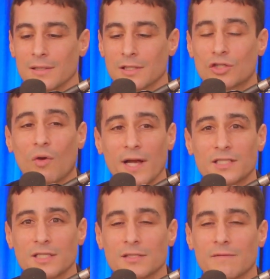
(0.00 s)
this
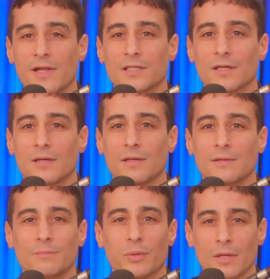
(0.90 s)
crisis of these
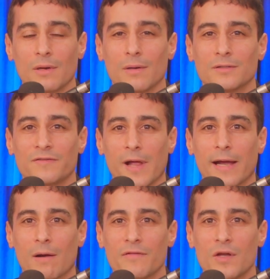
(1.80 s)
balloons
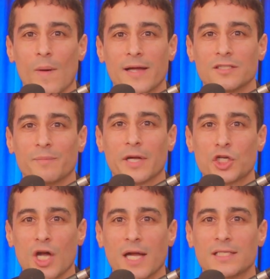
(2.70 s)
flying over the U.S. and being
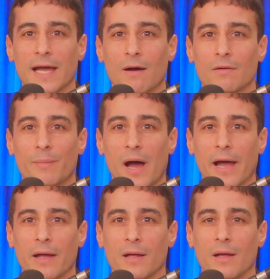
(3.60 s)
shot down
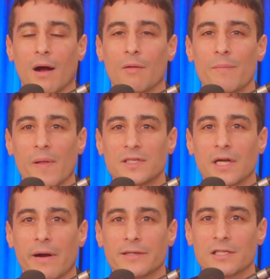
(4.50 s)
by our
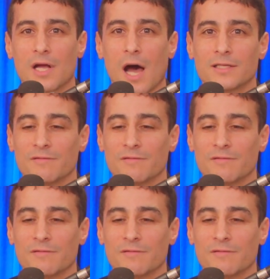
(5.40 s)
military to the cost of